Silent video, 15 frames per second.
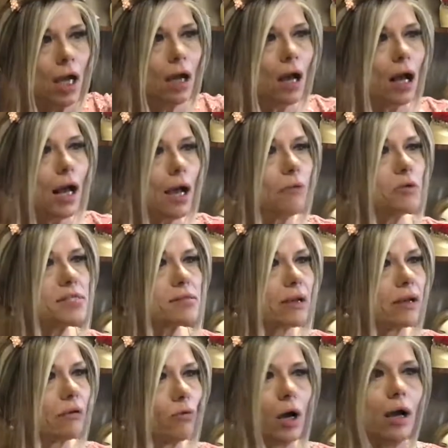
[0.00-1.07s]
I was like,
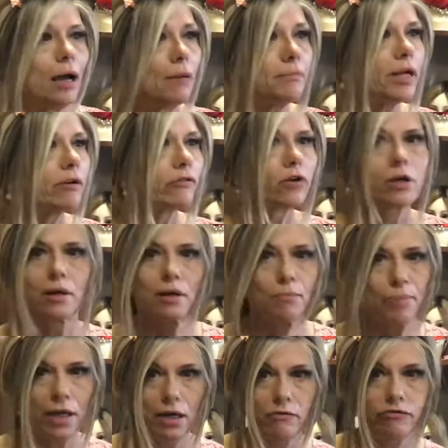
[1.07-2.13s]
well, I'm never going to
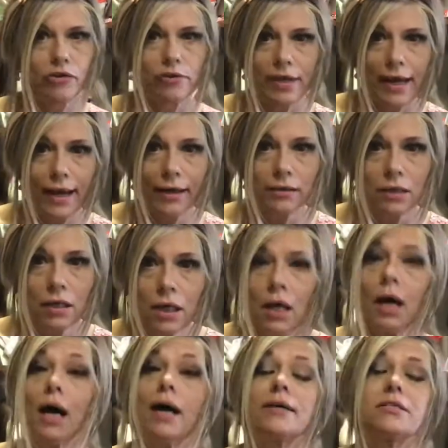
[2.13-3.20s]
pay for that,
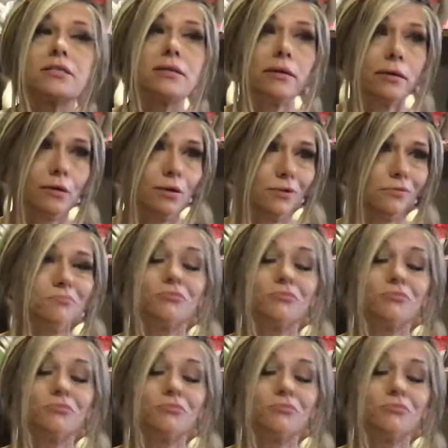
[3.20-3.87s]
until